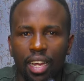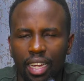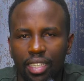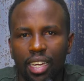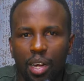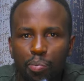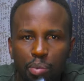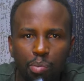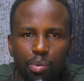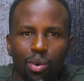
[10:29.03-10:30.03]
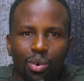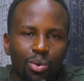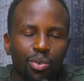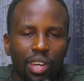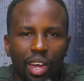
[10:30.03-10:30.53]
attack people
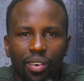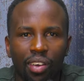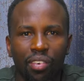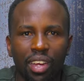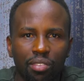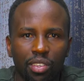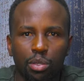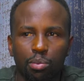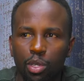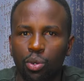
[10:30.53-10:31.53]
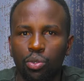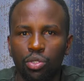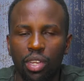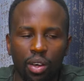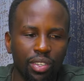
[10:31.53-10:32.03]
who now are relevant,
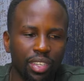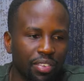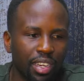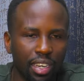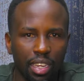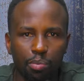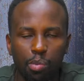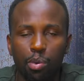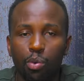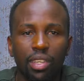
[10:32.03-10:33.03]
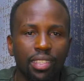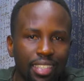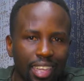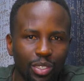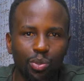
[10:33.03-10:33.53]
because now definitely people will
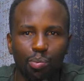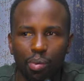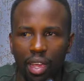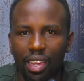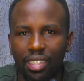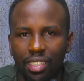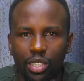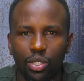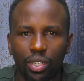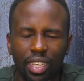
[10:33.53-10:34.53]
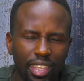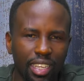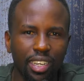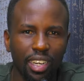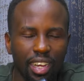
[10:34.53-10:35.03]
start to pay attention. I
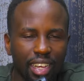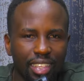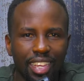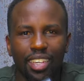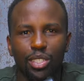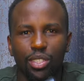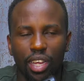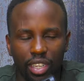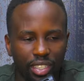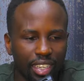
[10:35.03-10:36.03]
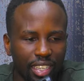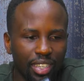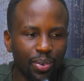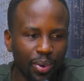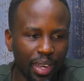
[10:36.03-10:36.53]
think that is
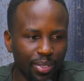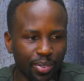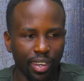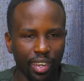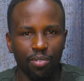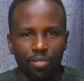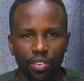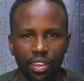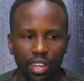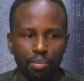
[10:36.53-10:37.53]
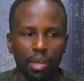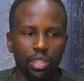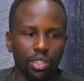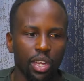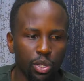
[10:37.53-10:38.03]
actually quite, quite very
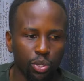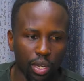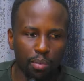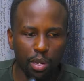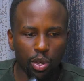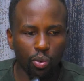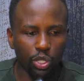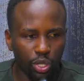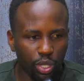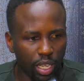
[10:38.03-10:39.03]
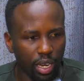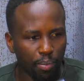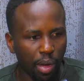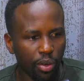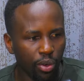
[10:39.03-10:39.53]
amazing. So let me know what you think
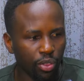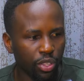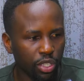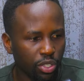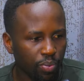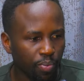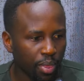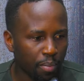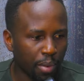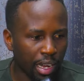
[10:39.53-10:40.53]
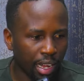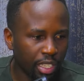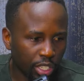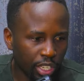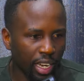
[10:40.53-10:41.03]
about all this. But uh,
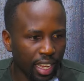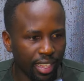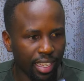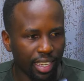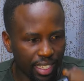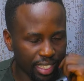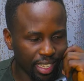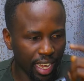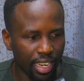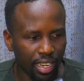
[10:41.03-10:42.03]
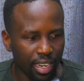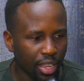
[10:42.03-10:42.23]
it's clear that he said